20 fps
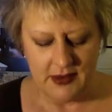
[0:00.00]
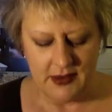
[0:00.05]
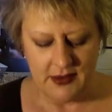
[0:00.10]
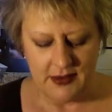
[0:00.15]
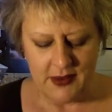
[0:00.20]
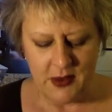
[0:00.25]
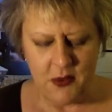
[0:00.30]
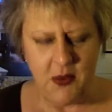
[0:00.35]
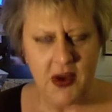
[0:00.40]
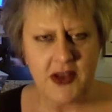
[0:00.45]

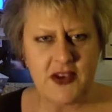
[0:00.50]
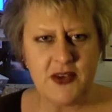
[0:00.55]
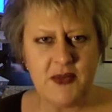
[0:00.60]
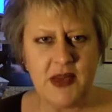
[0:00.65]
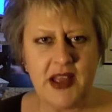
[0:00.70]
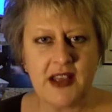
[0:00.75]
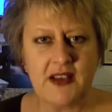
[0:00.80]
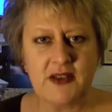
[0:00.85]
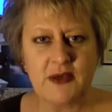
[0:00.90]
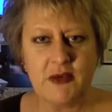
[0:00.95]
Then why'd you
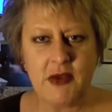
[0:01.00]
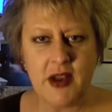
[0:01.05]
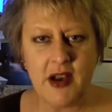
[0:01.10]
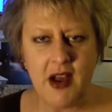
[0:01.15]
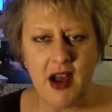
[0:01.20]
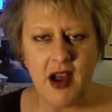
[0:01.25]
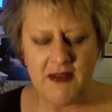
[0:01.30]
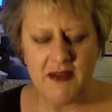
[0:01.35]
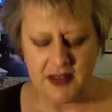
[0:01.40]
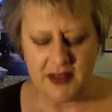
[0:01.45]
make us run
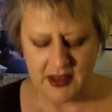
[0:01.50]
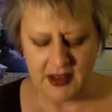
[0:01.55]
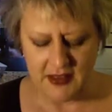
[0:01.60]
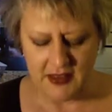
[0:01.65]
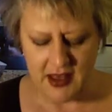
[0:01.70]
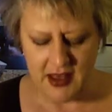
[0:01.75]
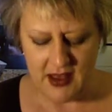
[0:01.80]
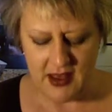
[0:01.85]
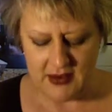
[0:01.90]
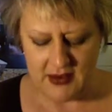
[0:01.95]
off like
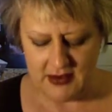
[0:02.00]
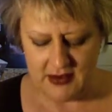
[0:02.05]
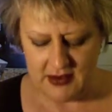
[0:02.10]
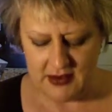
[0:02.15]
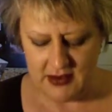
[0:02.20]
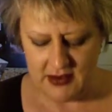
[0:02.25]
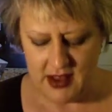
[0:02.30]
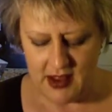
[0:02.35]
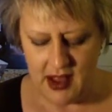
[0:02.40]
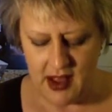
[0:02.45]
that?
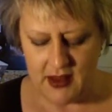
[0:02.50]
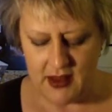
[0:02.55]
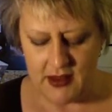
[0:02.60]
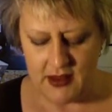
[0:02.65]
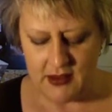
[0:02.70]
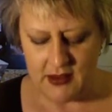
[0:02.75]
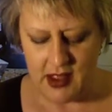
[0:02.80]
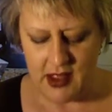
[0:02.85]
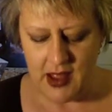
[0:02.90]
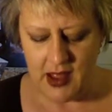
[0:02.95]

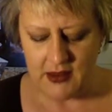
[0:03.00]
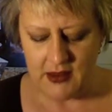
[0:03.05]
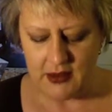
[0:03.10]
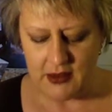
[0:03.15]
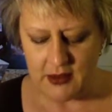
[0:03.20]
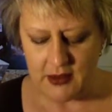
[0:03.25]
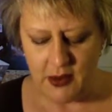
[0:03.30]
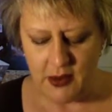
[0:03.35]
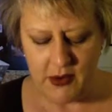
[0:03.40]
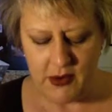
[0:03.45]
Ella
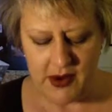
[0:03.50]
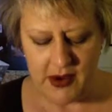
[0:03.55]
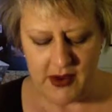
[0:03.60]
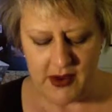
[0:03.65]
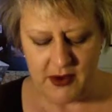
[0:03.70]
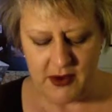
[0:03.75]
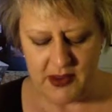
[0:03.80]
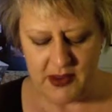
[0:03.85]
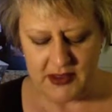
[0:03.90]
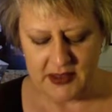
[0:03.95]
glowered at
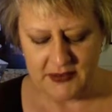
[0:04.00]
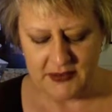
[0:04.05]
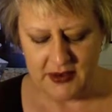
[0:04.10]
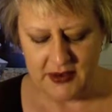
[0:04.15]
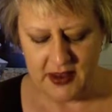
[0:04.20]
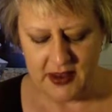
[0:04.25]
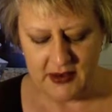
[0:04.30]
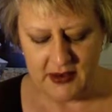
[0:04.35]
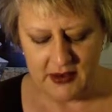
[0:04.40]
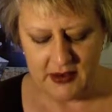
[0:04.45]
her best
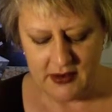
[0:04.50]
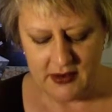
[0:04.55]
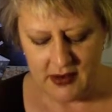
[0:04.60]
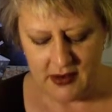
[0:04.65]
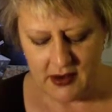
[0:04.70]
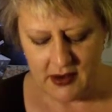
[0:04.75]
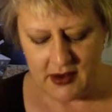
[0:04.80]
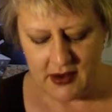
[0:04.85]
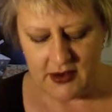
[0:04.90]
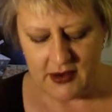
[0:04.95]
friend.
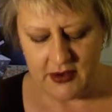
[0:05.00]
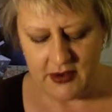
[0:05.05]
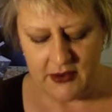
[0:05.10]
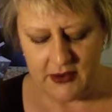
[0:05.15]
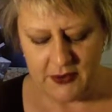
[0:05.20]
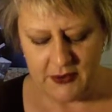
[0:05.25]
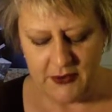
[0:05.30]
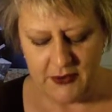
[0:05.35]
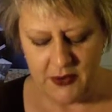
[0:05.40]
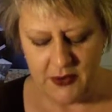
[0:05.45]
I could
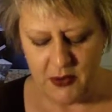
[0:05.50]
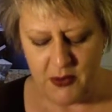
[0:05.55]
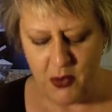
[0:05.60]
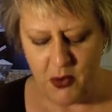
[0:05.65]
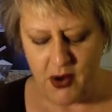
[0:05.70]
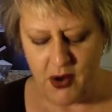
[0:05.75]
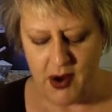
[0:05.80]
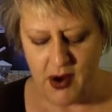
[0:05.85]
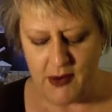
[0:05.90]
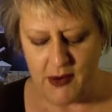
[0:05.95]
use a few
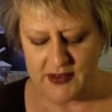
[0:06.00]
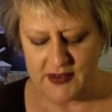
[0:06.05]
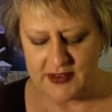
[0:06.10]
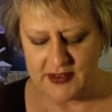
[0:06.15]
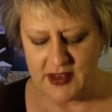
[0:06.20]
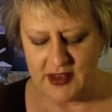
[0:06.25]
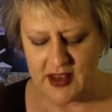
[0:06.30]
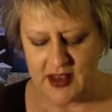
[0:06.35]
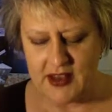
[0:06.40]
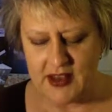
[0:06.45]
more hours
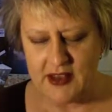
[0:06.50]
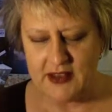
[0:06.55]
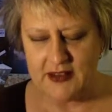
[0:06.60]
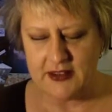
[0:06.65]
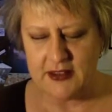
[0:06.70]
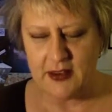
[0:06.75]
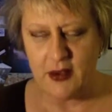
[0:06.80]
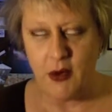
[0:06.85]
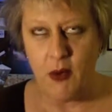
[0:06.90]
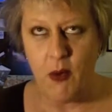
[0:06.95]
of that
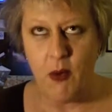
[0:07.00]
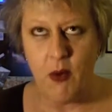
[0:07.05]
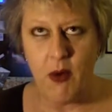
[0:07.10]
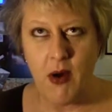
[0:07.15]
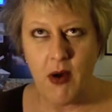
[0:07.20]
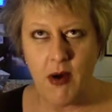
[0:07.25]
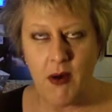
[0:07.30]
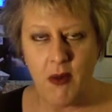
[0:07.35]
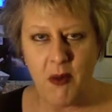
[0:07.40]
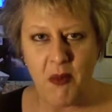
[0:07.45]
kissing.
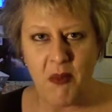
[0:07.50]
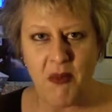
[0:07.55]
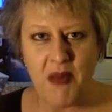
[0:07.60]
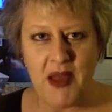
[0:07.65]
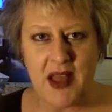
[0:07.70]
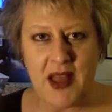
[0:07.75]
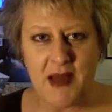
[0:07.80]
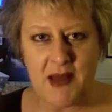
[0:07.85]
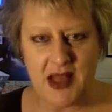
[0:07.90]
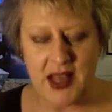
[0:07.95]
Whoa,
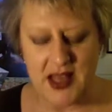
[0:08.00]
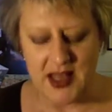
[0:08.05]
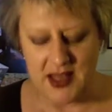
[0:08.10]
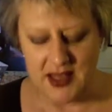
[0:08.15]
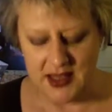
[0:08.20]
baby.